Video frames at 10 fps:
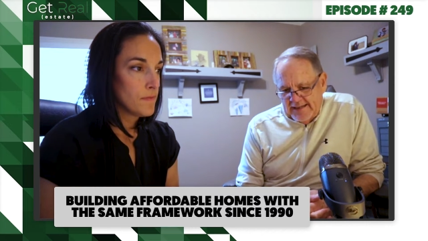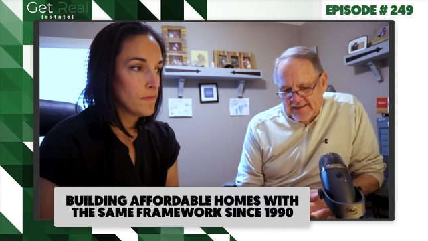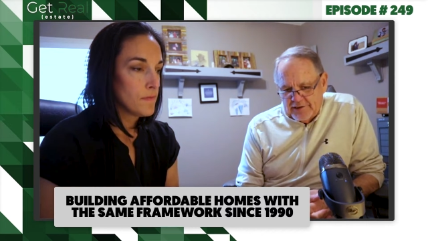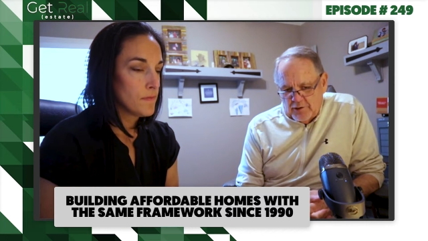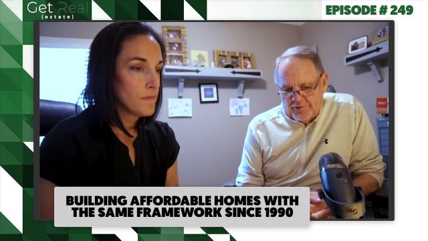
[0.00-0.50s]

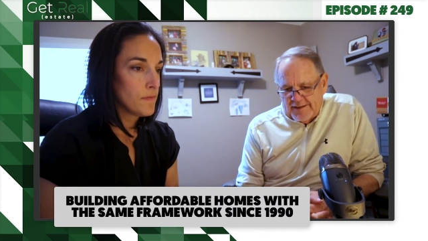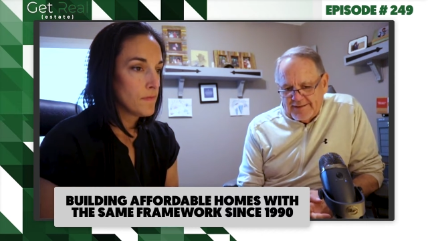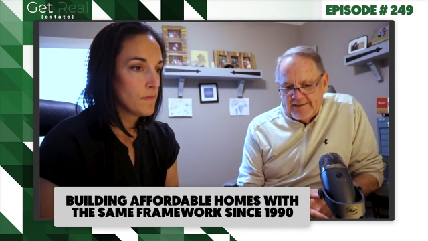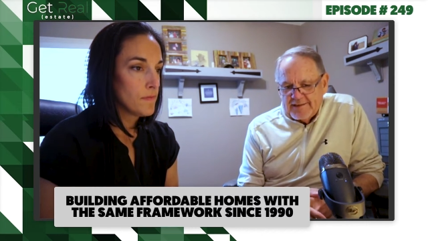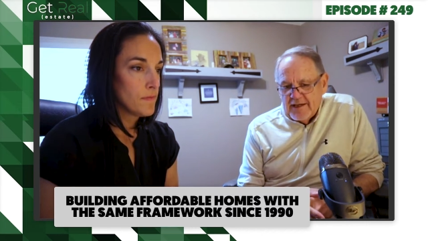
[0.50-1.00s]
Speaker 1: so
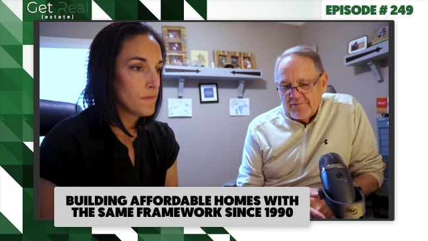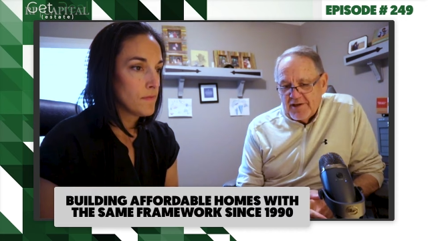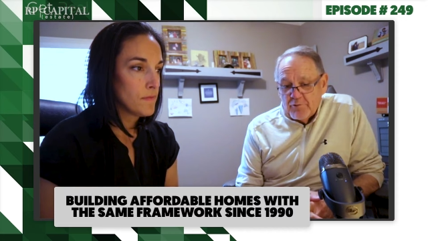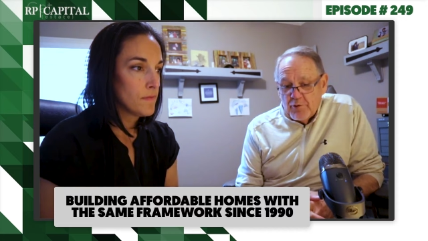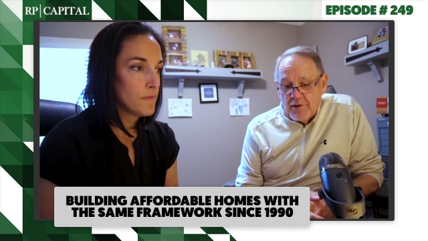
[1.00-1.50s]
this is
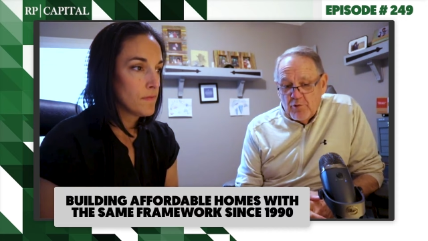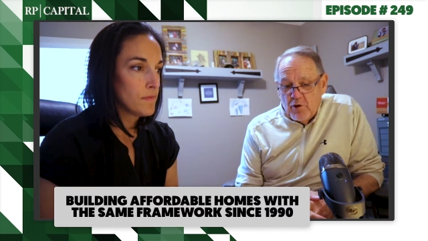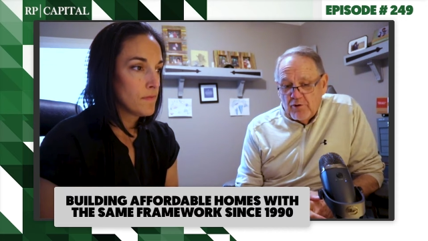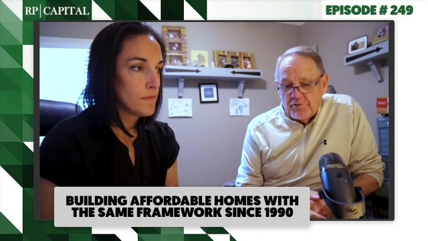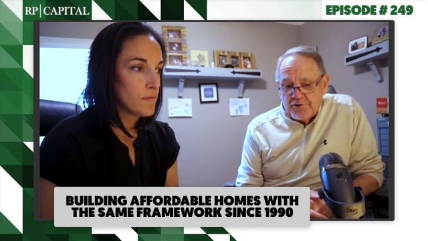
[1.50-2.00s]
something we
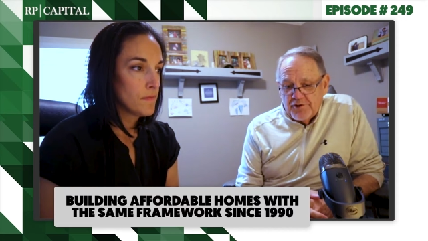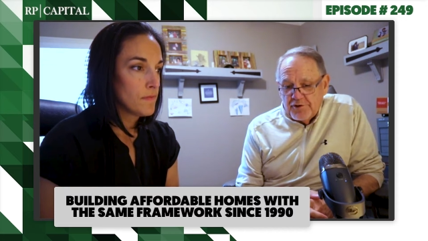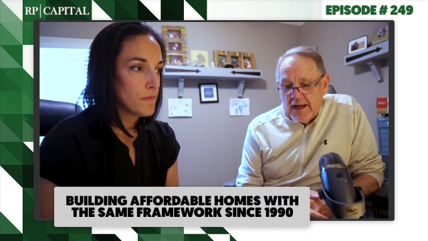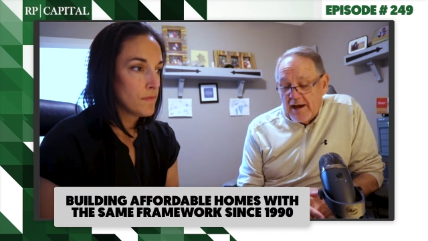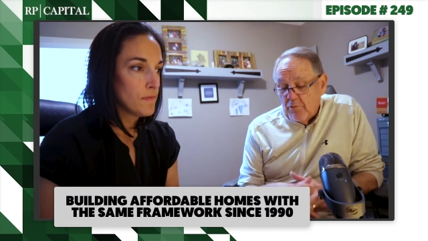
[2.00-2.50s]
want to
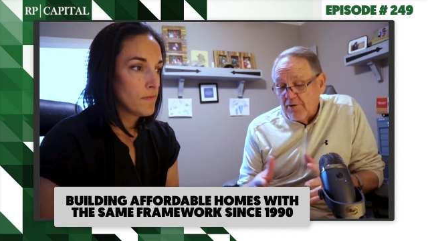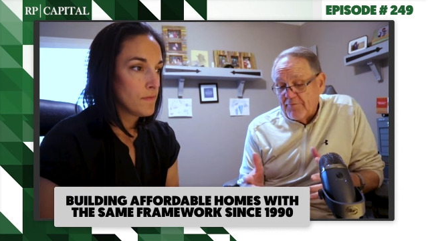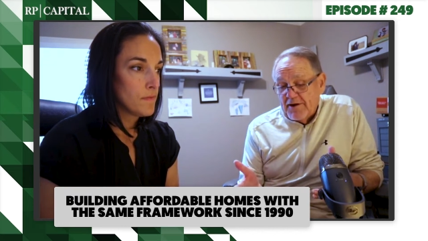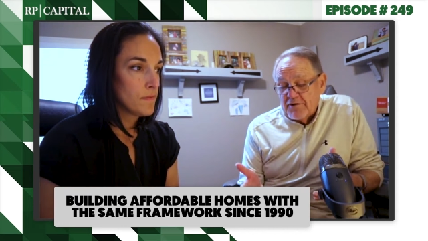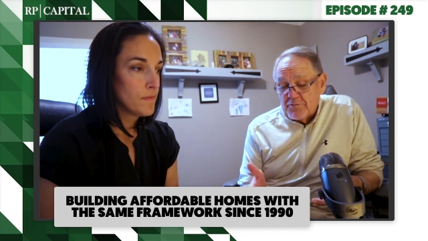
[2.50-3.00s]
do. I want
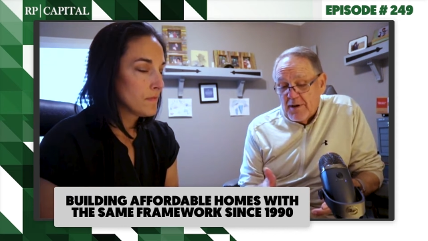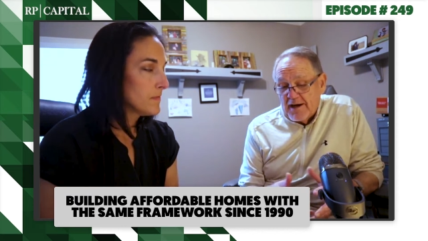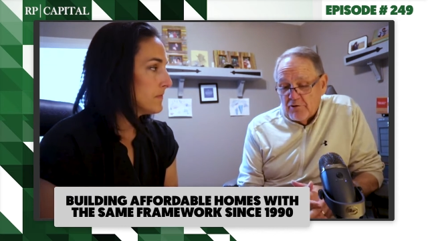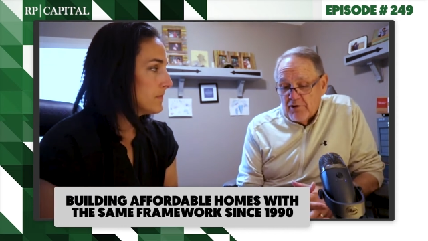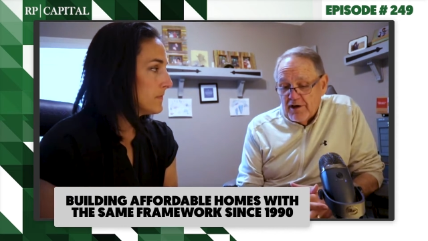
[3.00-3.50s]
to finish my
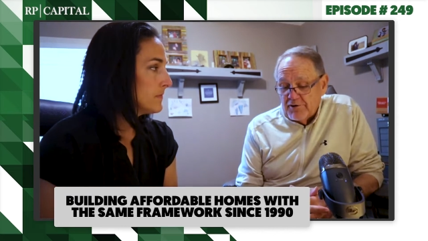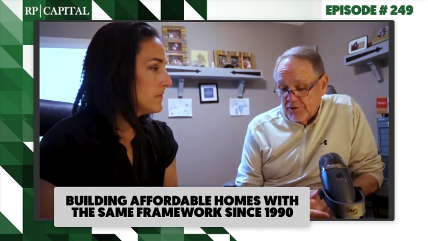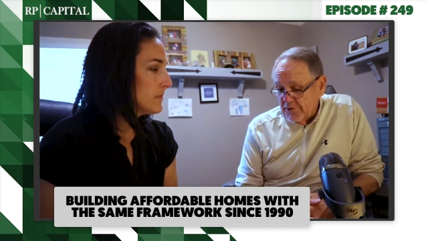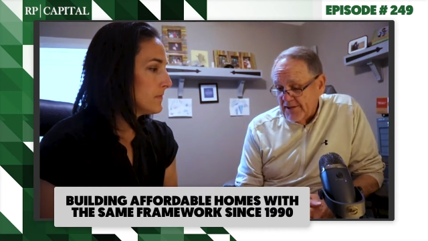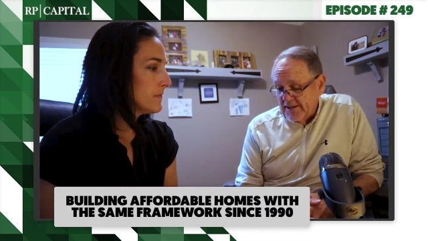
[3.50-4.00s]
career
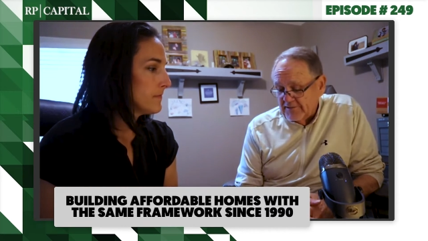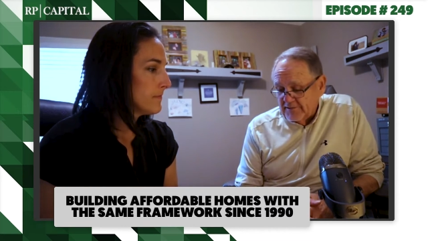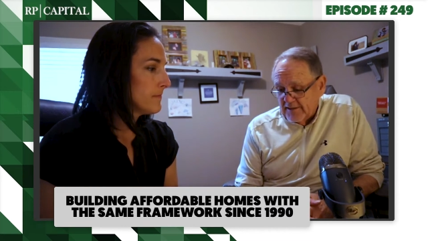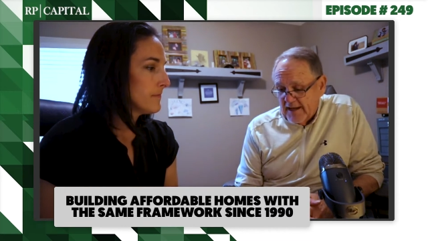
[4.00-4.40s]
doing this.